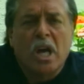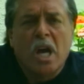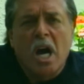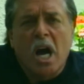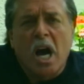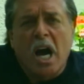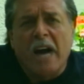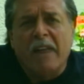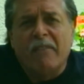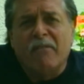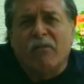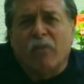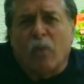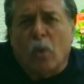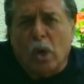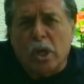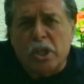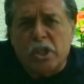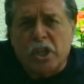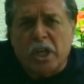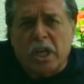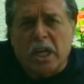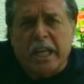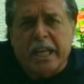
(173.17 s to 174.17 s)

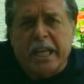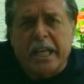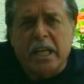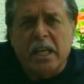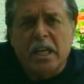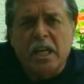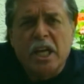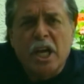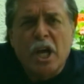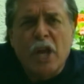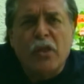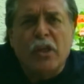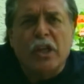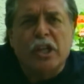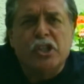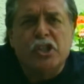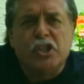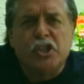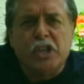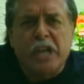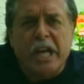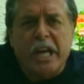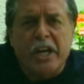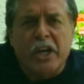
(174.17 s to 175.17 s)
Unfortunately, the
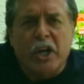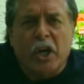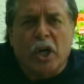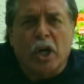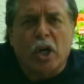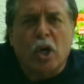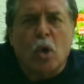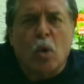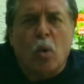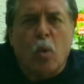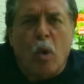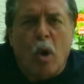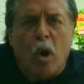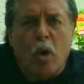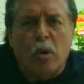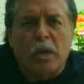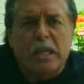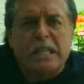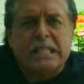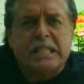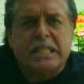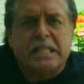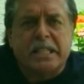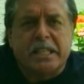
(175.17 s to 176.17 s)
gender quota
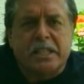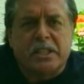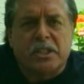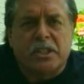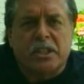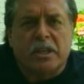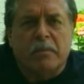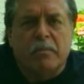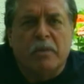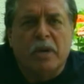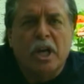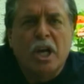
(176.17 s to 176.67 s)
system